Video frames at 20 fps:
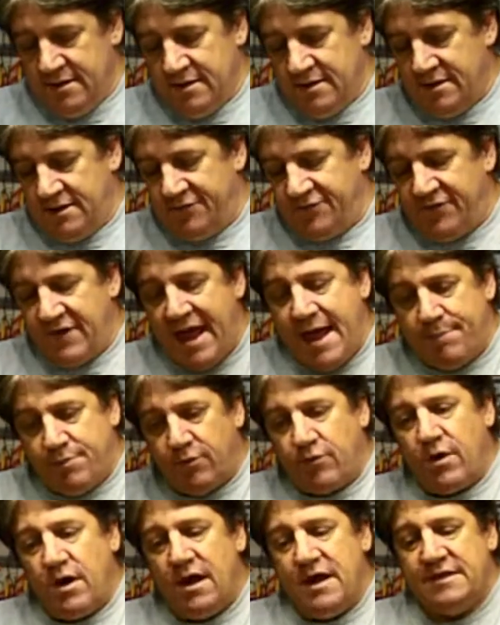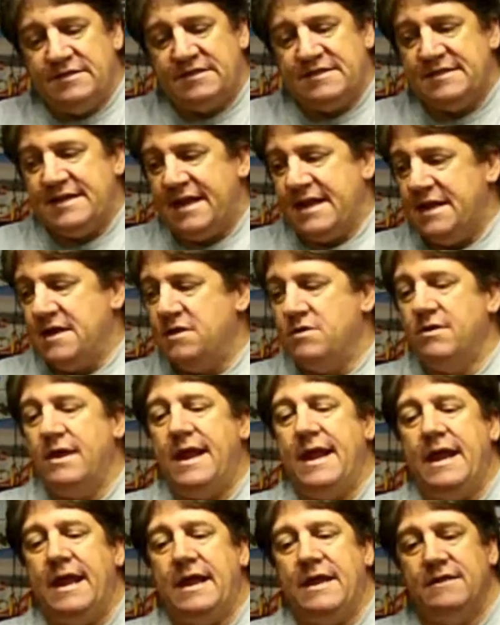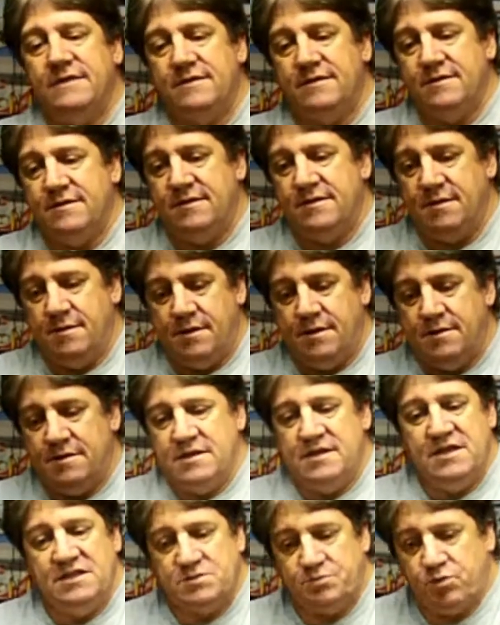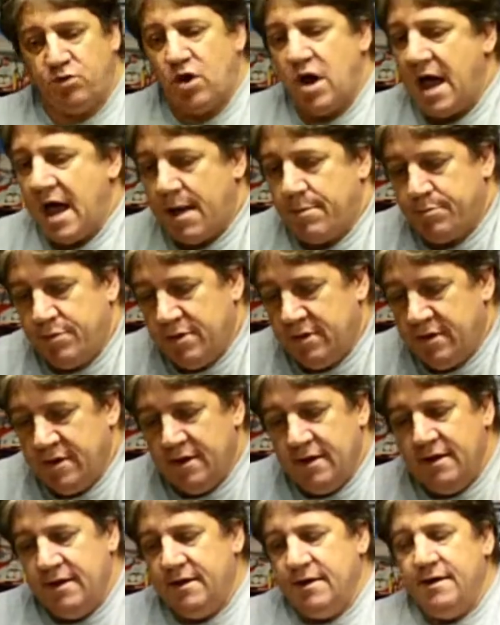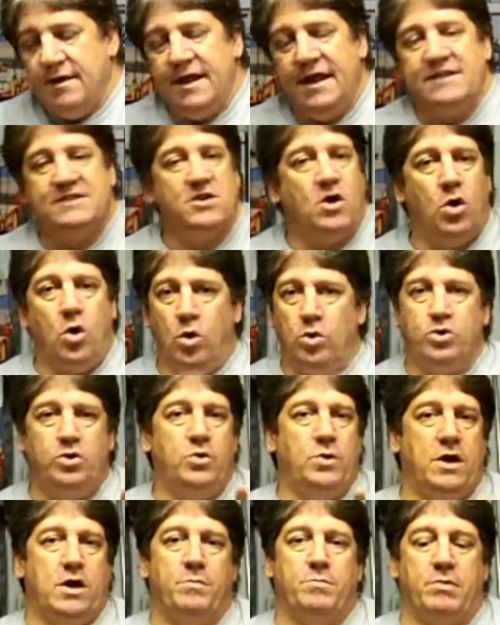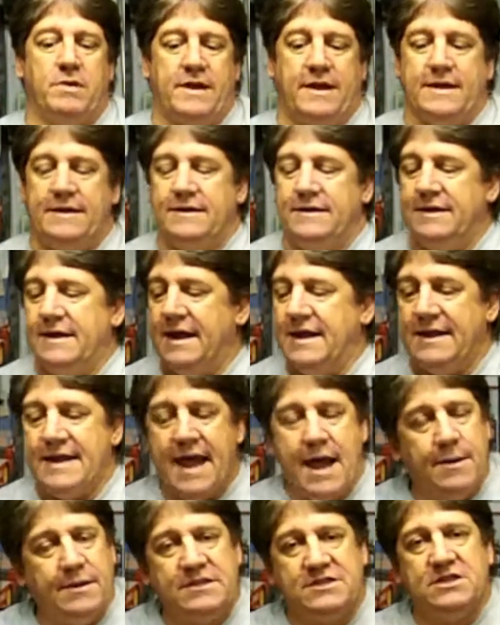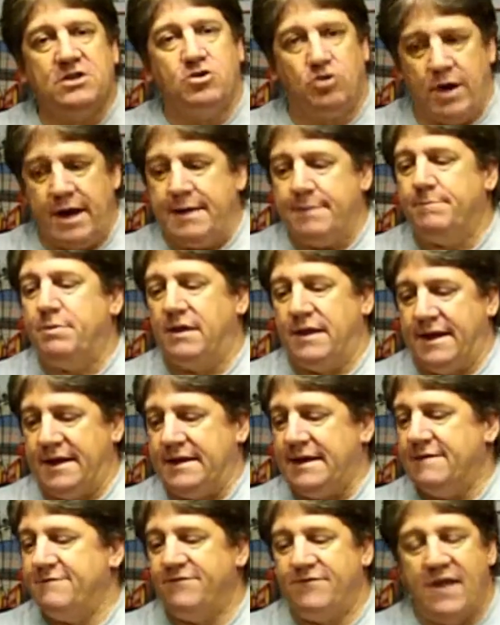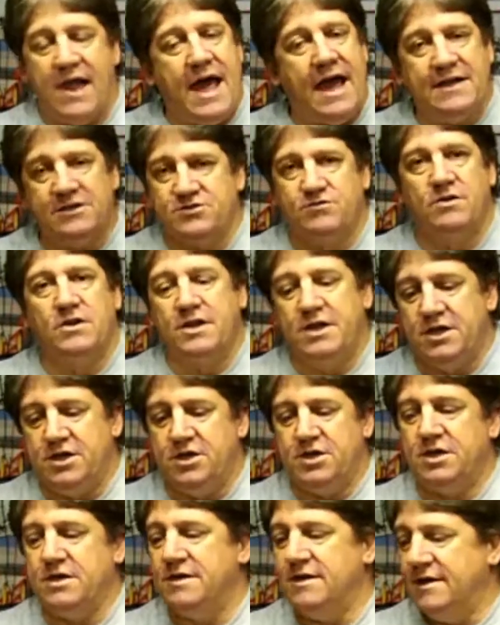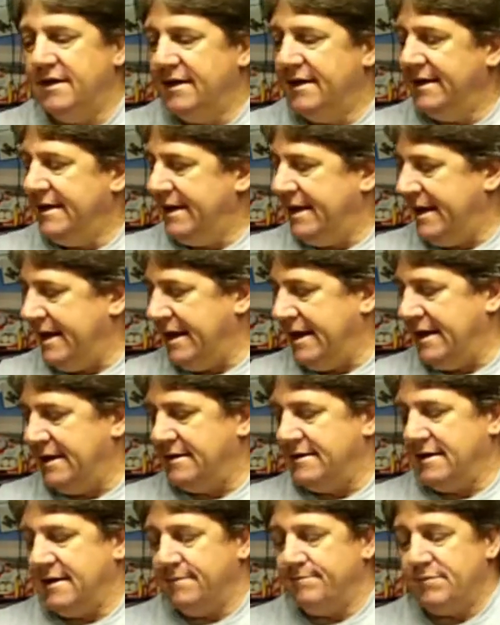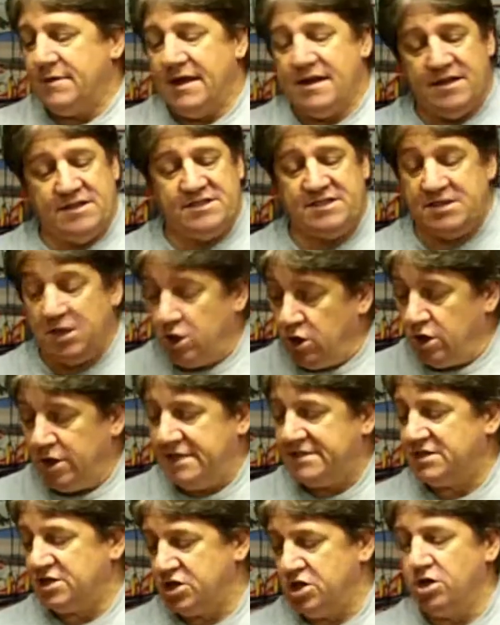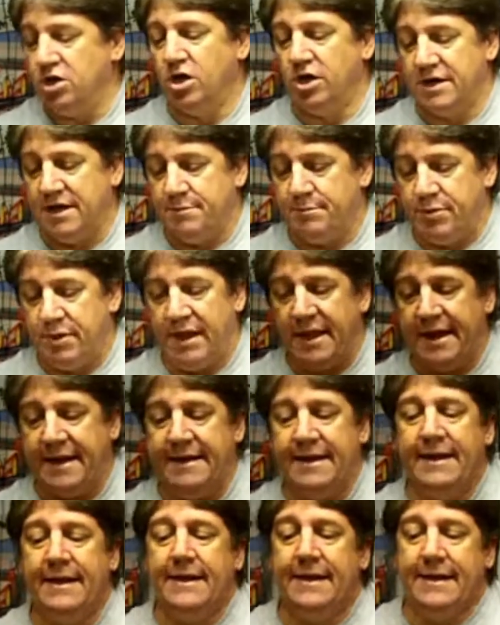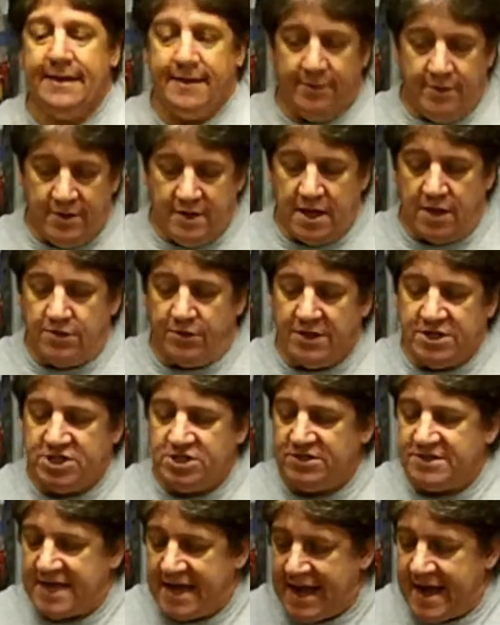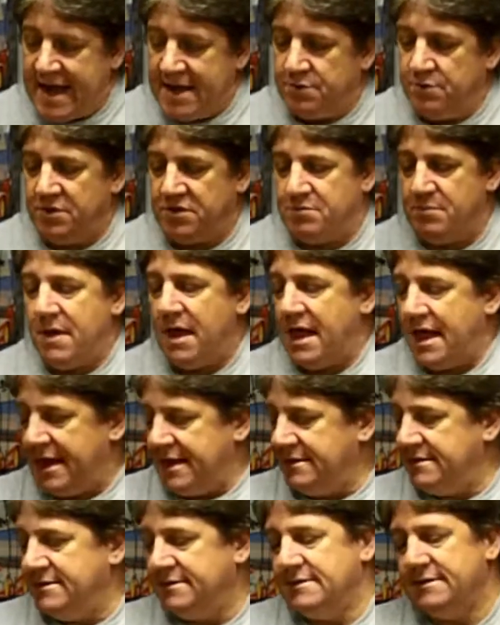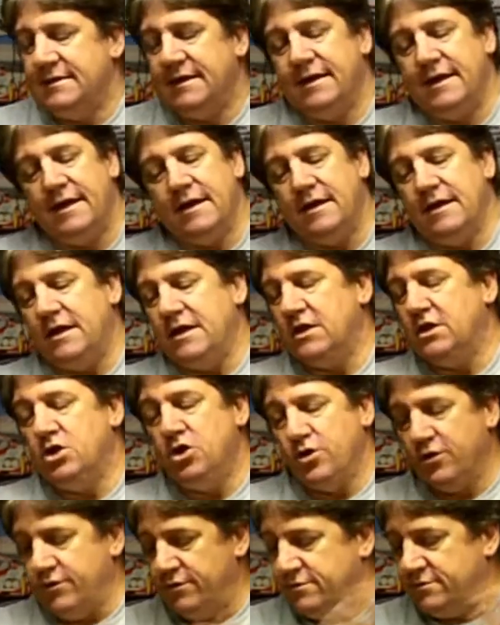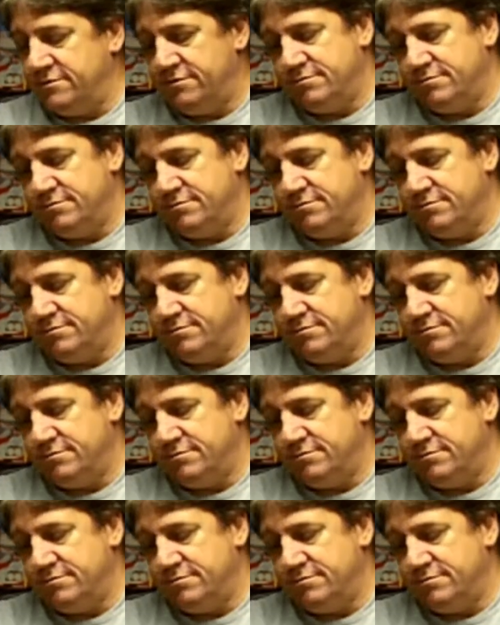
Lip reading: the flaperons now and this prop, it's a whole new airplane, and now it's a great plane. It flies really good, and it's a good looking plane. One of the other issues I had with mine, and your